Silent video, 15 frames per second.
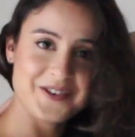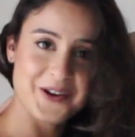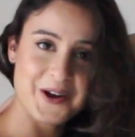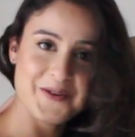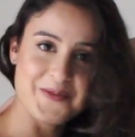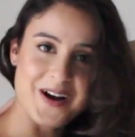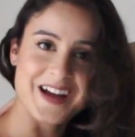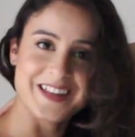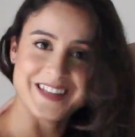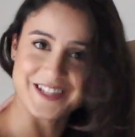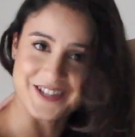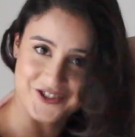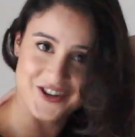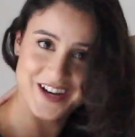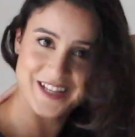know why
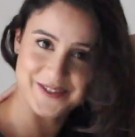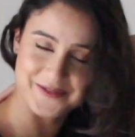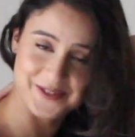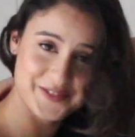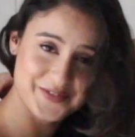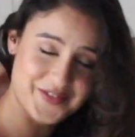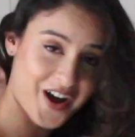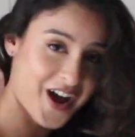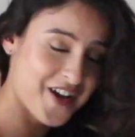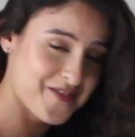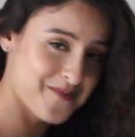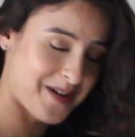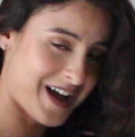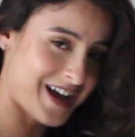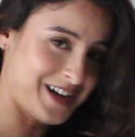this dress was
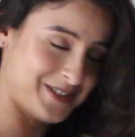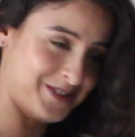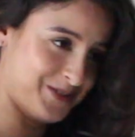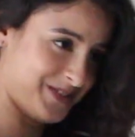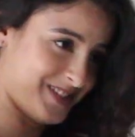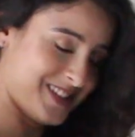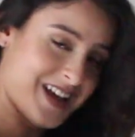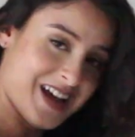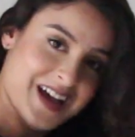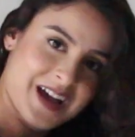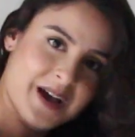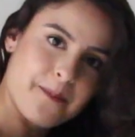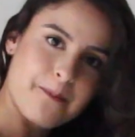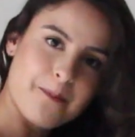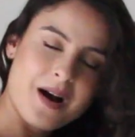five pounds.
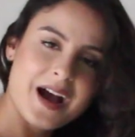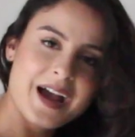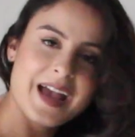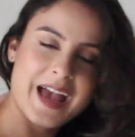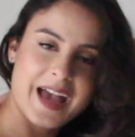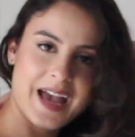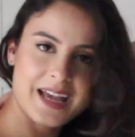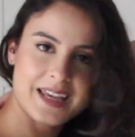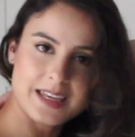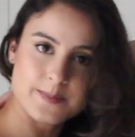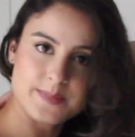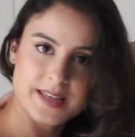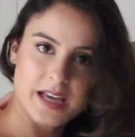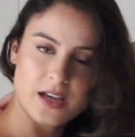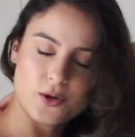My hair
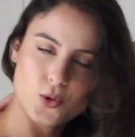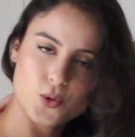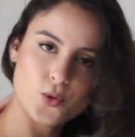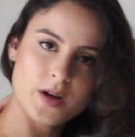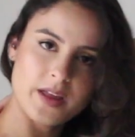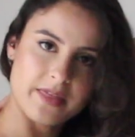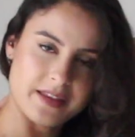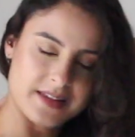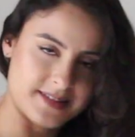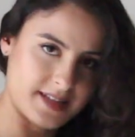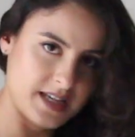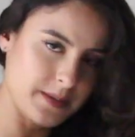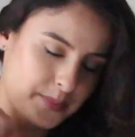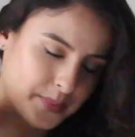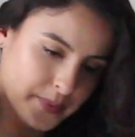keeps getting caught in the
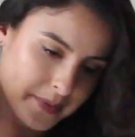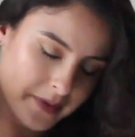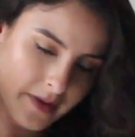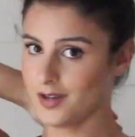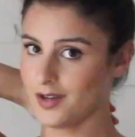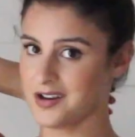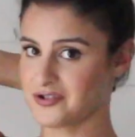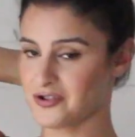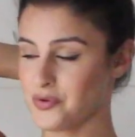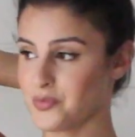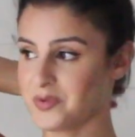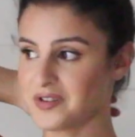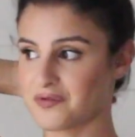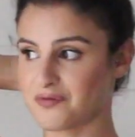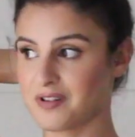zip. I
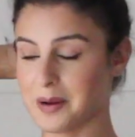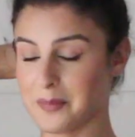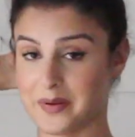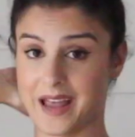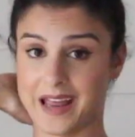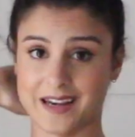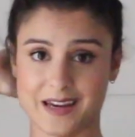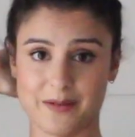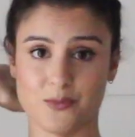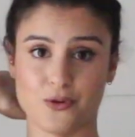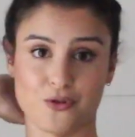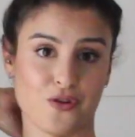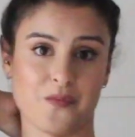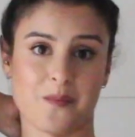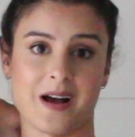don't want to rip any
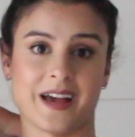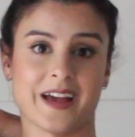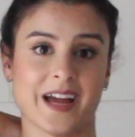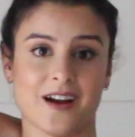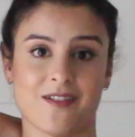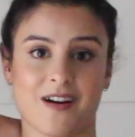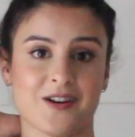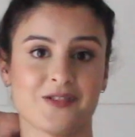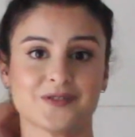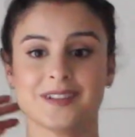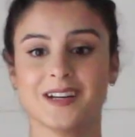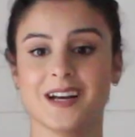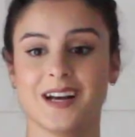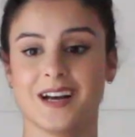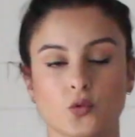more of my hair out.
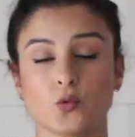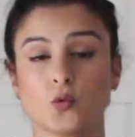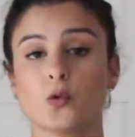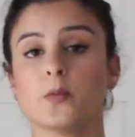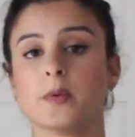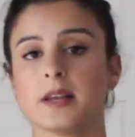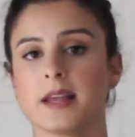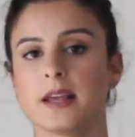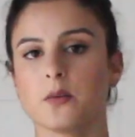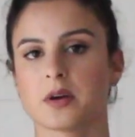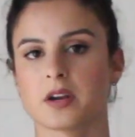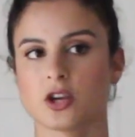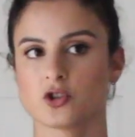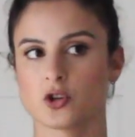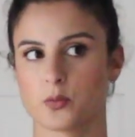Normally
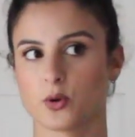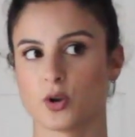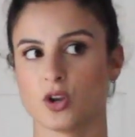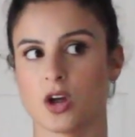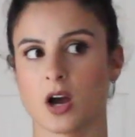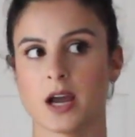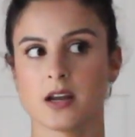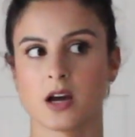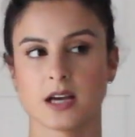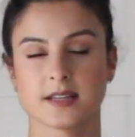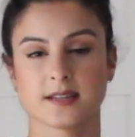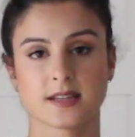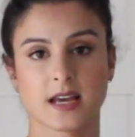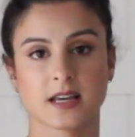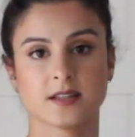when I shop online, I
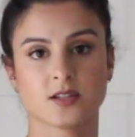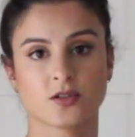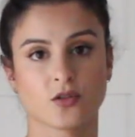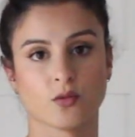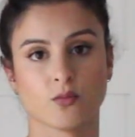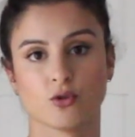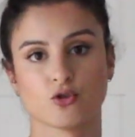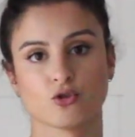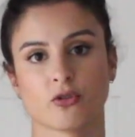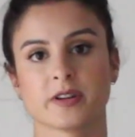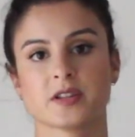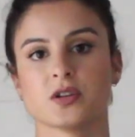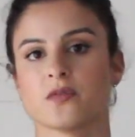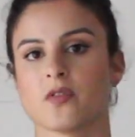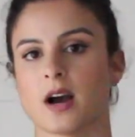send the
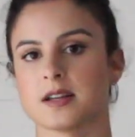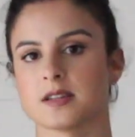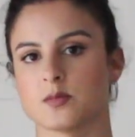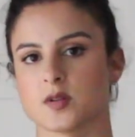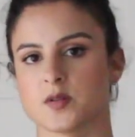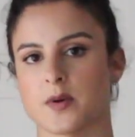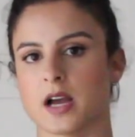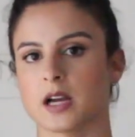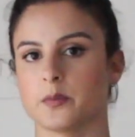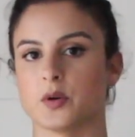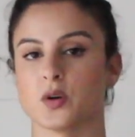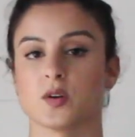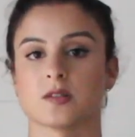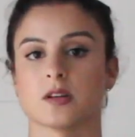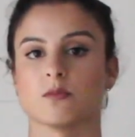majority of items back
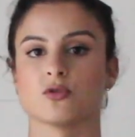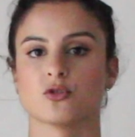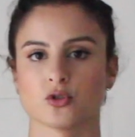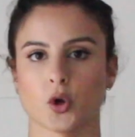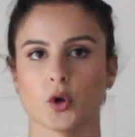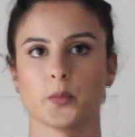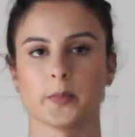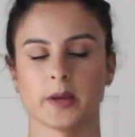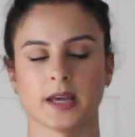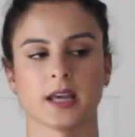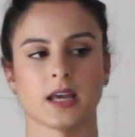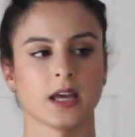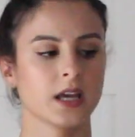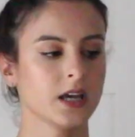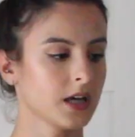because I'm so
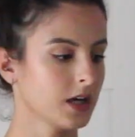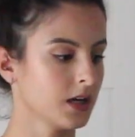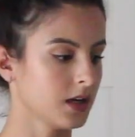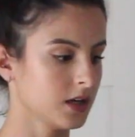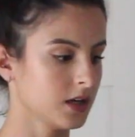picky.